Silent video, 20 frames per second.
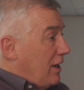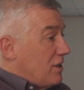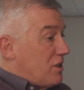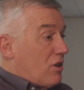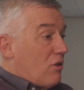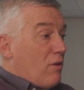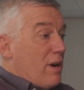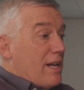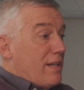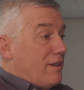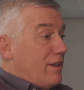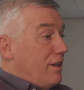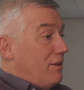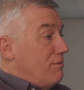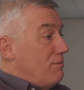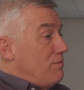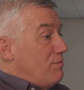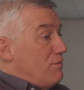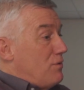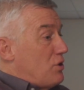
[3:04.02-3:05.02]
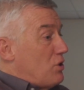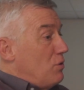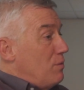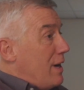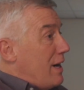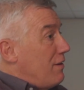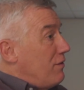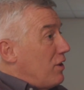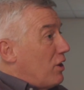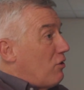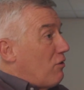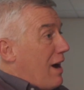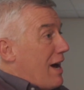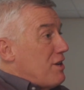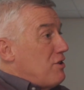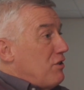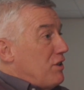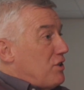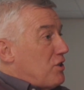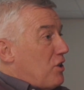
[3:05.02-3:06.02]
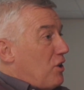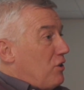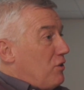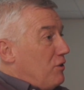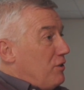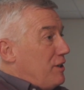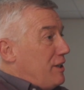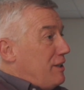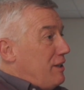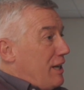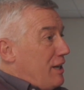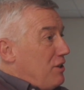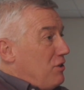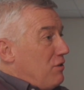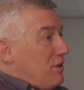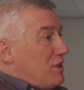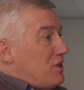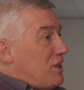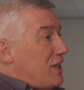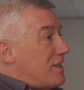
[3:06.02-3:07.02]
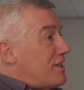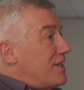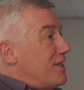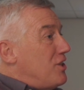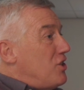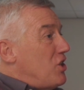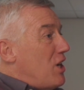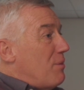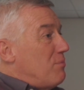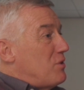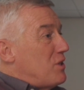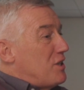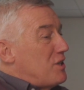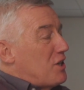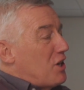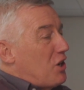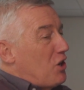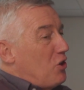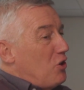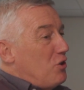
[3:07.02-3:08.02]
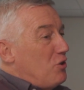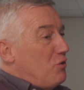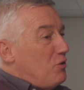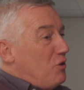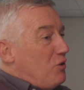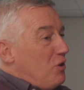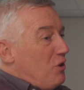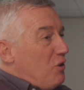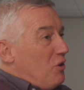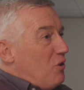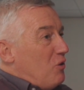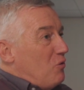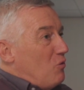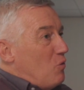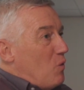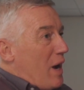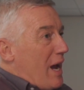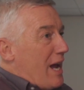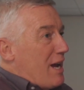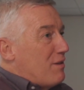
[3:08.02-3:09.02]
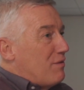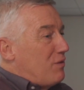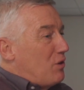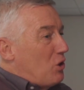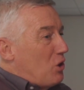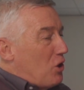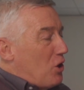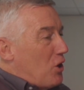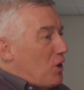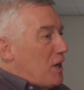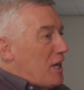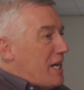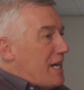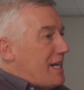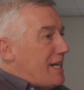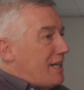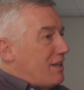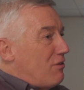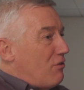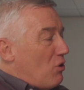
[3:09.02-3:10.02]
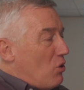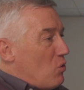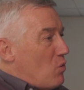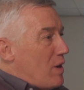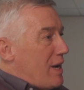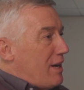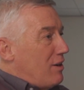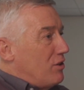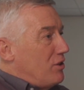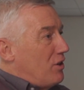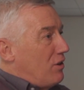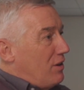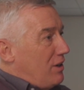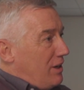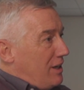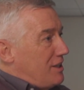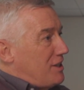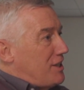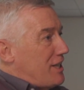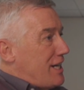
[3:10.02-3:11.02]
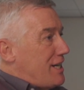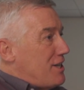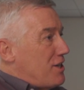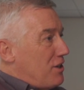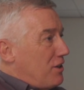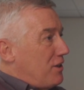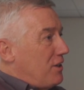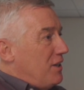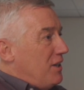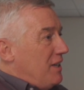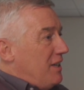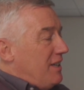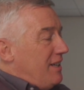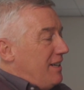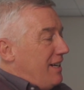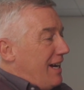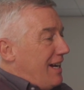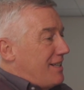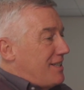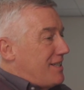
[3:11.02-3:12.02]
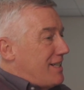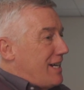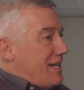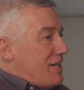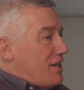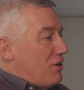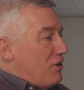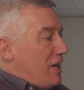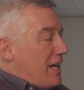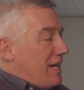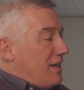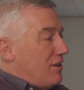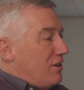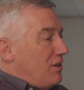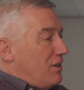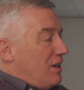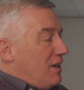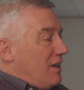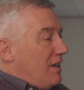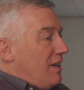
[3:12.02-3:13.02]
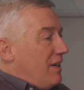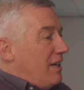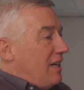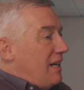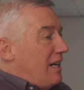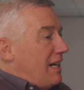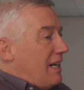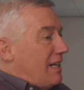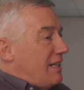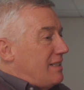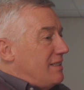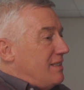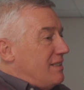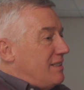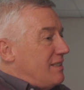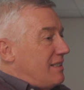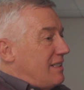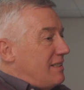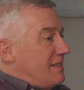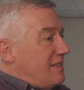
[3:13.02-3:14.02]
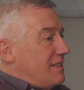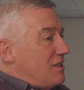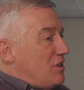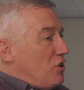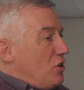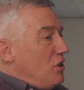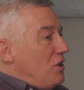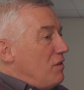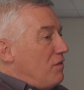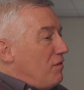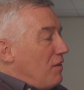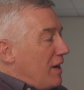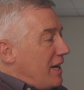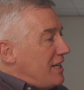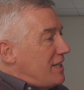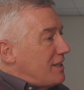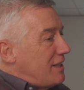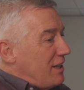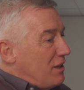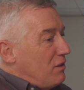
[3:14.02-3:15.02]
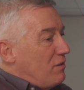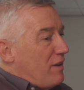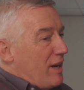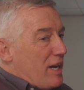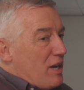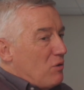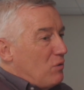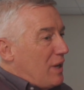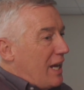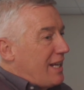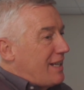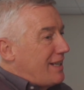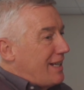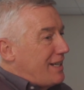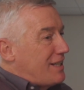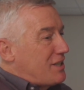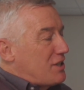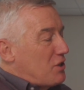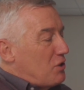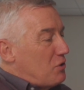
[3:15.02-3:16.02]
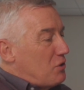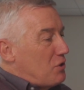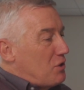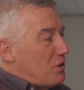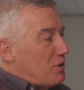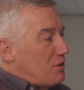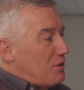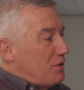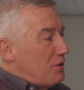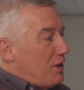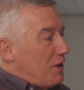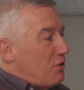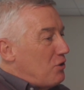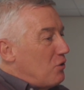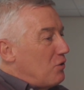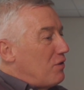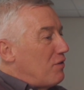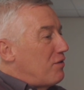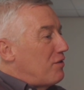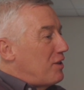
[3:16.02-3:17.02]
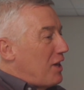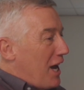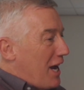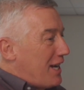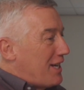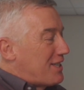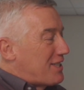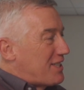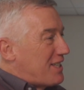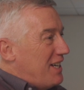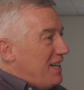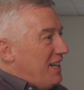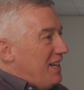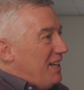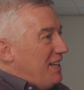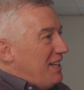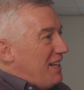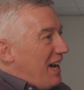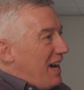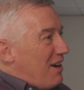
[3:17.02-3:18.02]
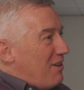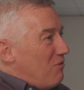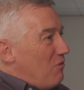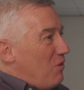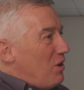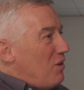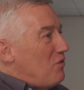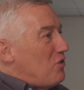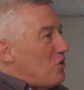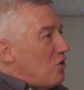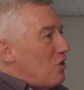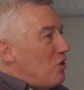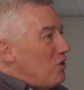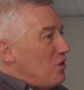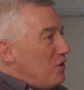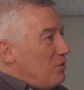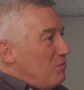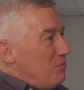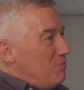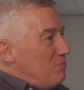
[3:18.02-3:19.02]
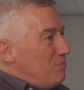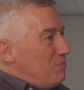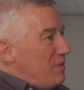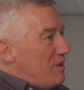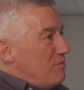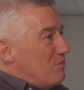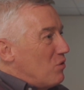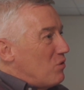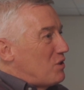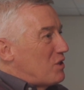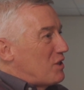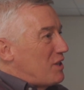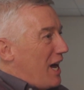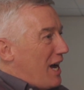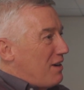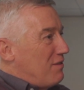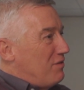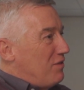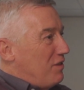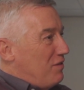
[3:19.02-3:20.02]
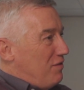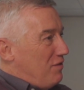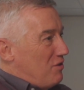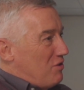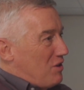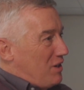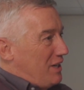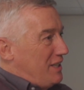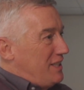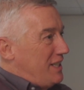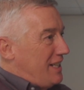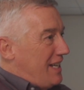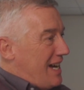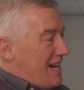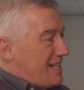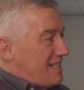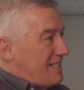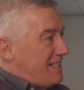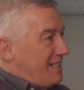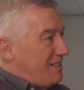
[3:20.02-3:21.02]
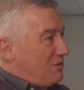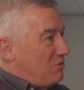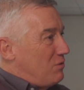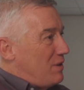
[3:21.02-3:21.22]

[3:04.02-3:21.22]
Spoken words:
it's great that so many of the graduates are going into assistantships. It's a good way of learning and growing under a senior leader. And it's good to finish a little video like this on a note of thanks. What have you been most thankful for in the last little